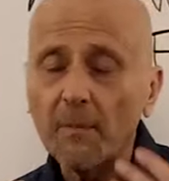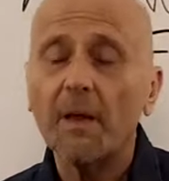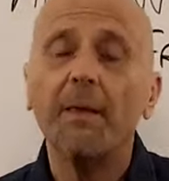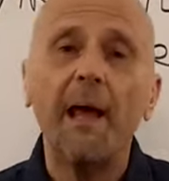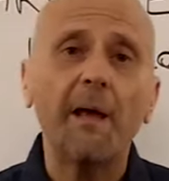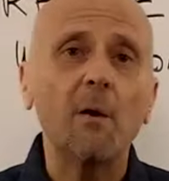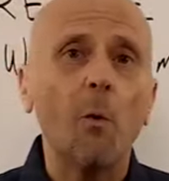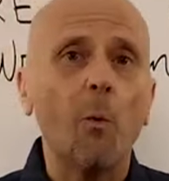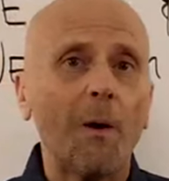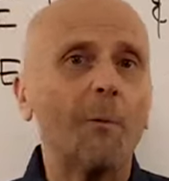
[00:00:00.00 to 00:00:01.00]
than
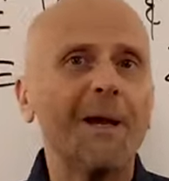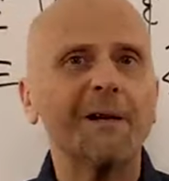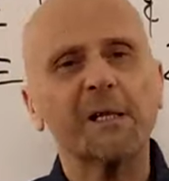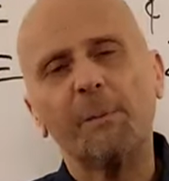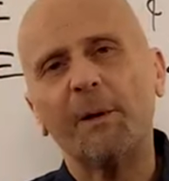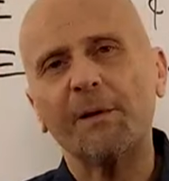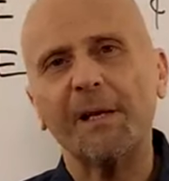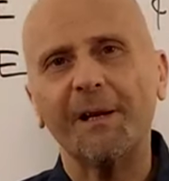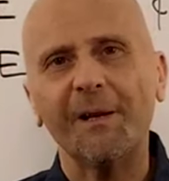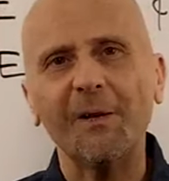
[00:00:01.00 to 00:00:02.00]
what we are
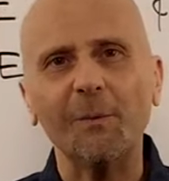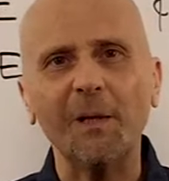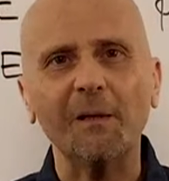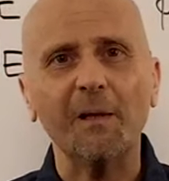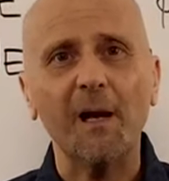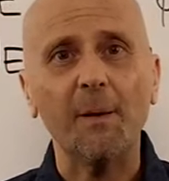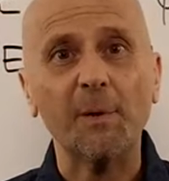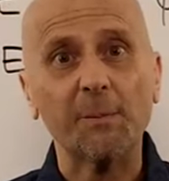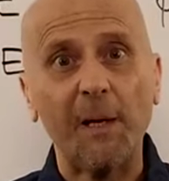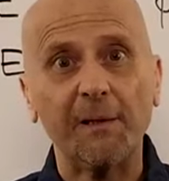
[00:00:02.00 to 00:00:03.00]
experiencing in a human uh,
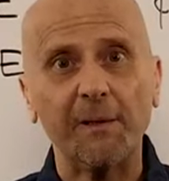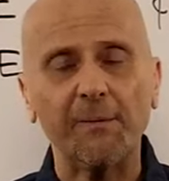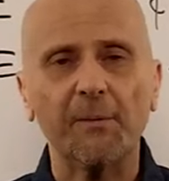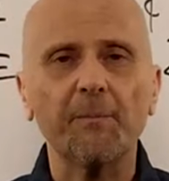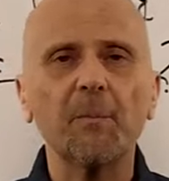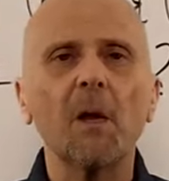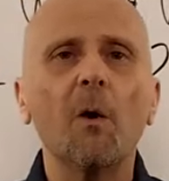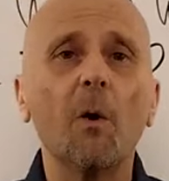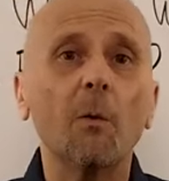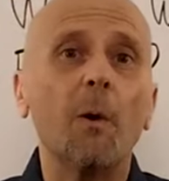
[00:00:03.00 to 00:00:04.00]
perspective
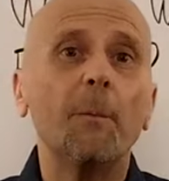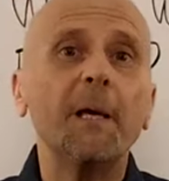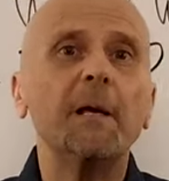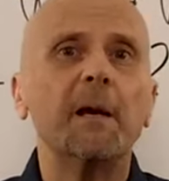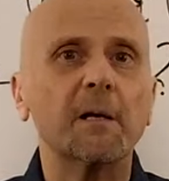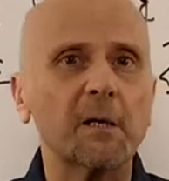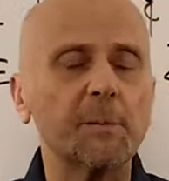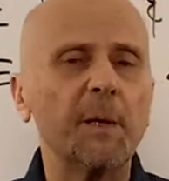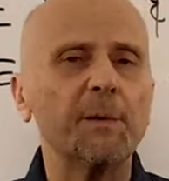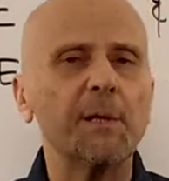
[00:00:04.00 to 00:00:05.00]
or what we are
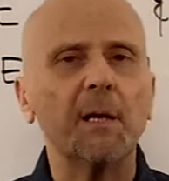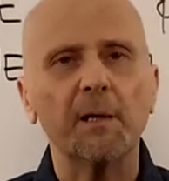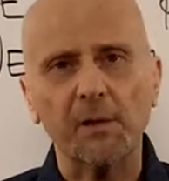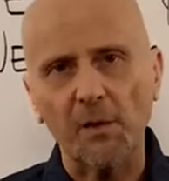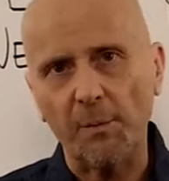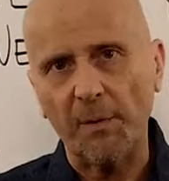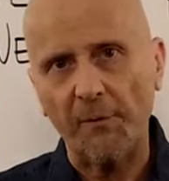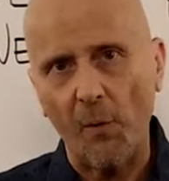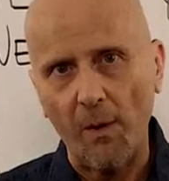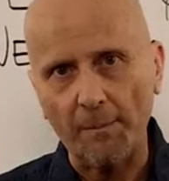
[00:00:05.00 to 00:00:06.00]
experiencing in this human
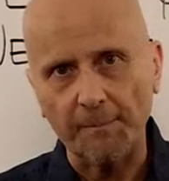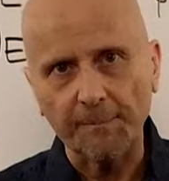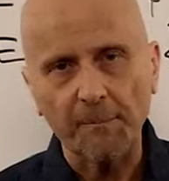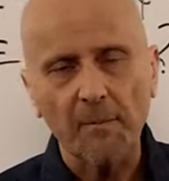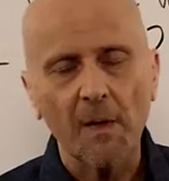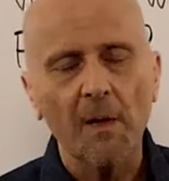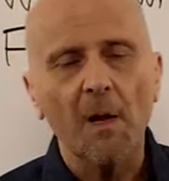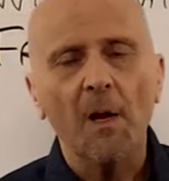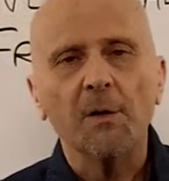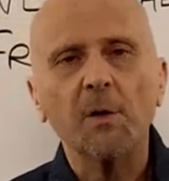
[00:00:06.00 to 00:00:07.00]
form.
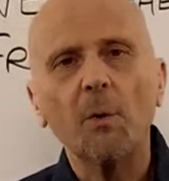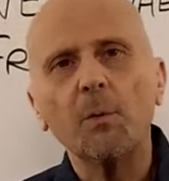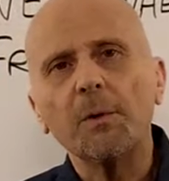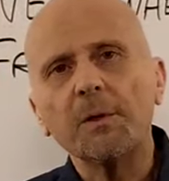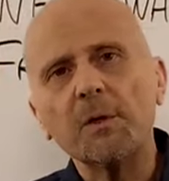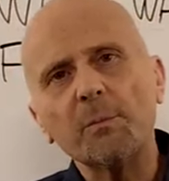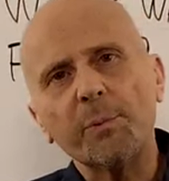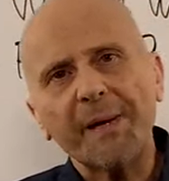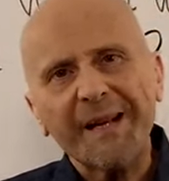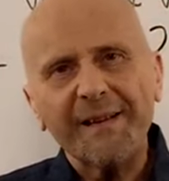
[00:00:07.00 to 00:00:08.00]
So to
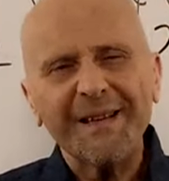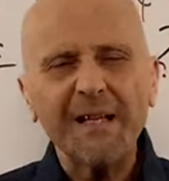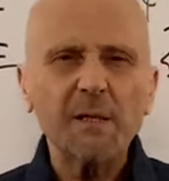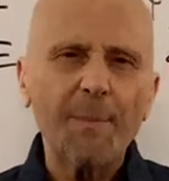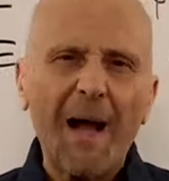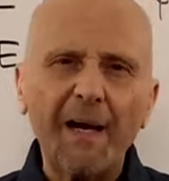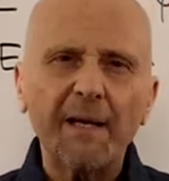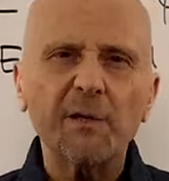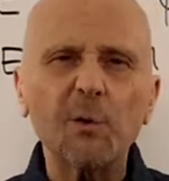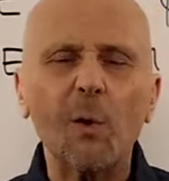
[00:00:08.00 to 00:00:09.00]
bring things back
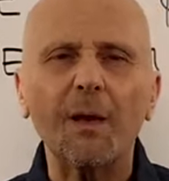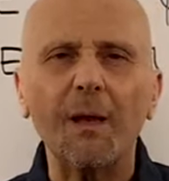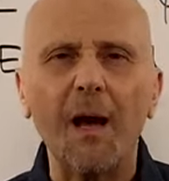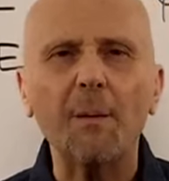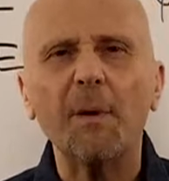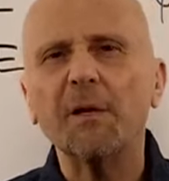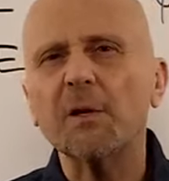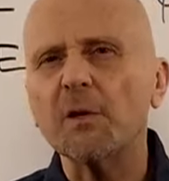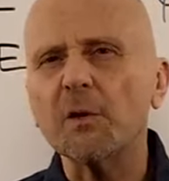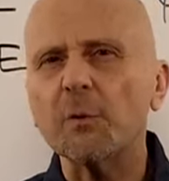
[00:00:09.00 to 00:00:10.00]
into alignment
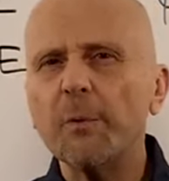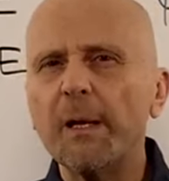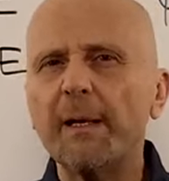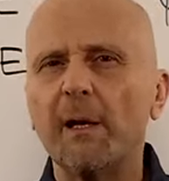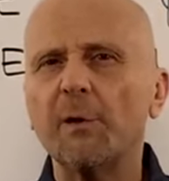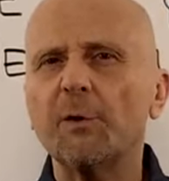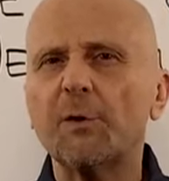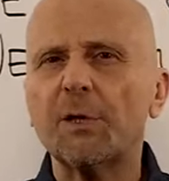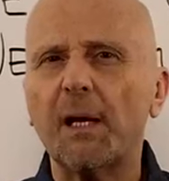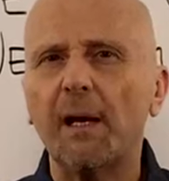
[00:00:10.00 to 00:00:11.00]
and to really
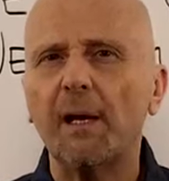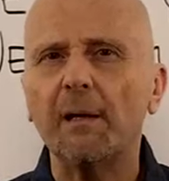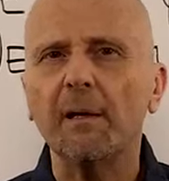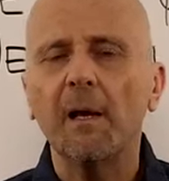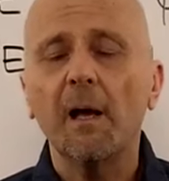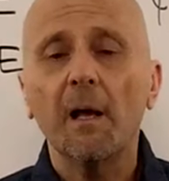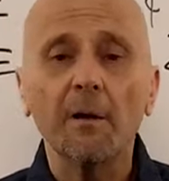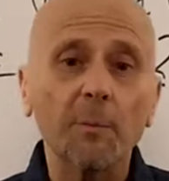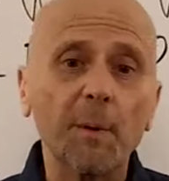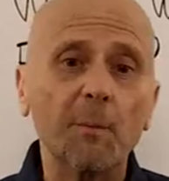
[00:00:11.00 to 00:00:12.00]
understand a
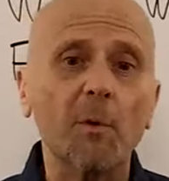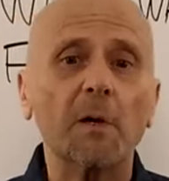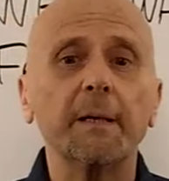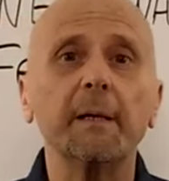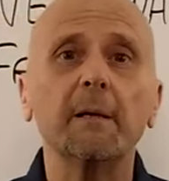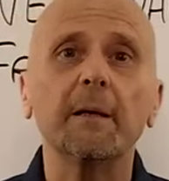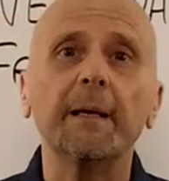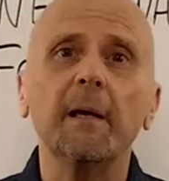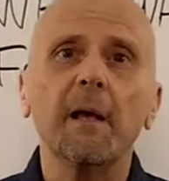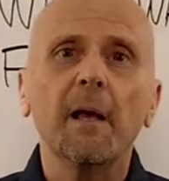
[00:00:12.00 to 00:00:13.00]
little bit more
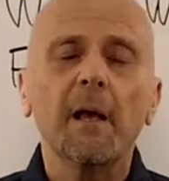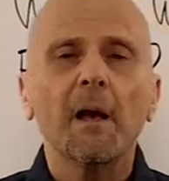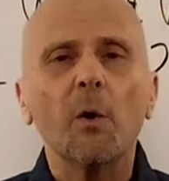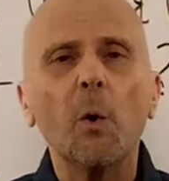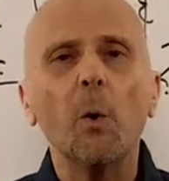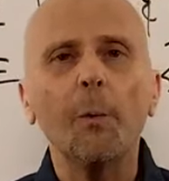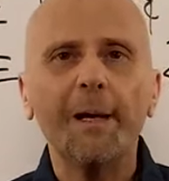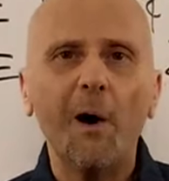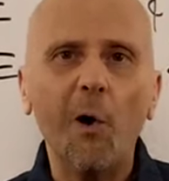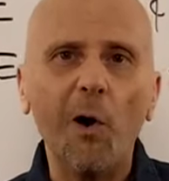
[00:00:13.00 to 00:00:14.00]
clearly who
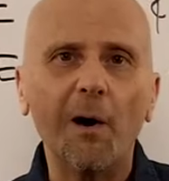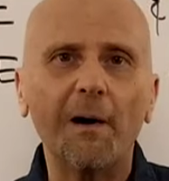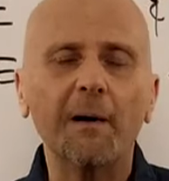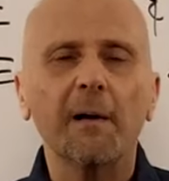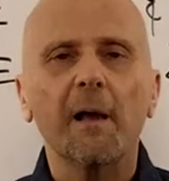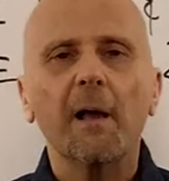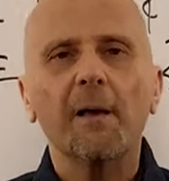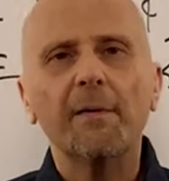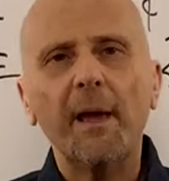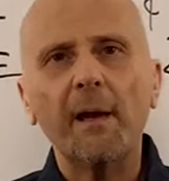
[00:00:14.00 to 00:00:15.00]
we are,
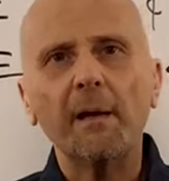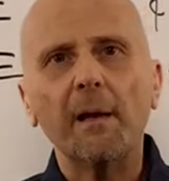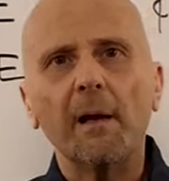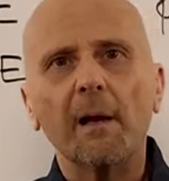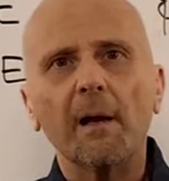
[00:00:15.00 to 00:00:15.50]
then